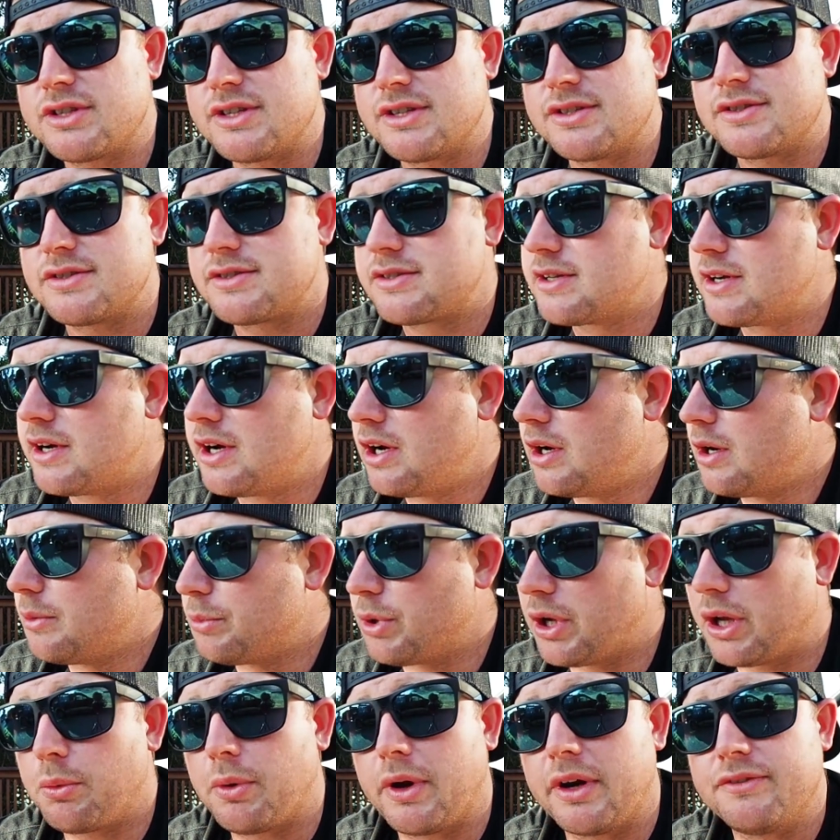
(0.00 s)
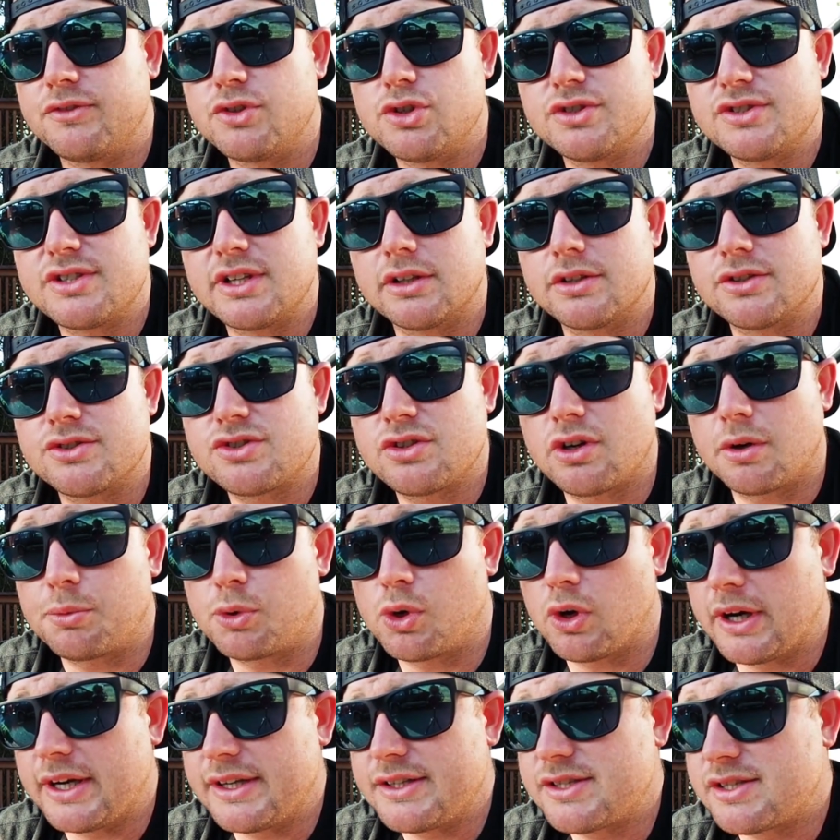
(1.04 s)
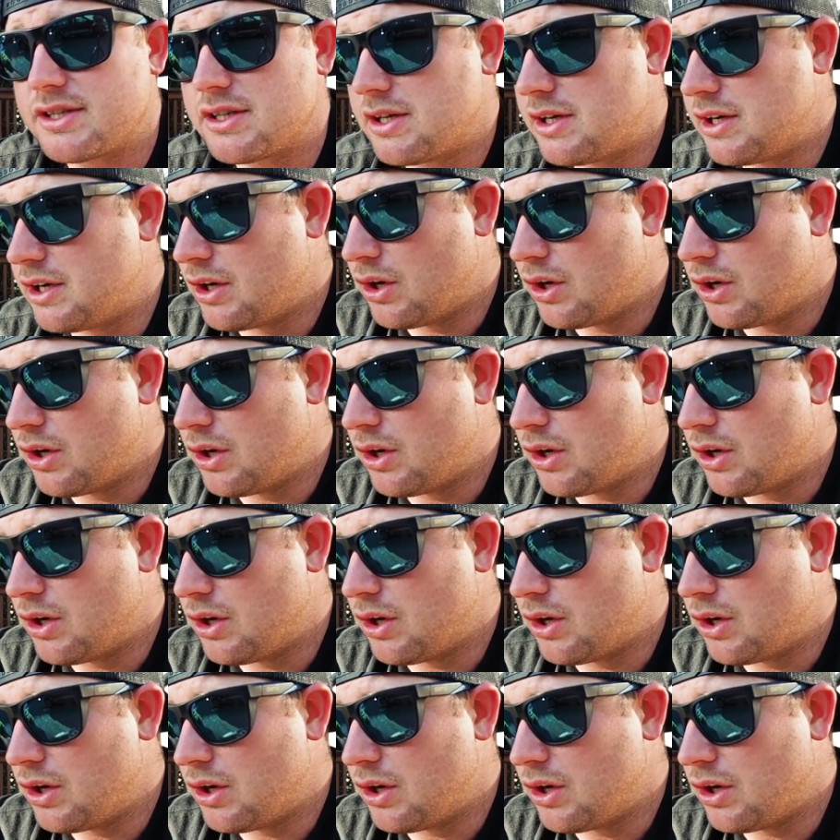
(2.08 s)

He's probably one of New Zealand's top guides.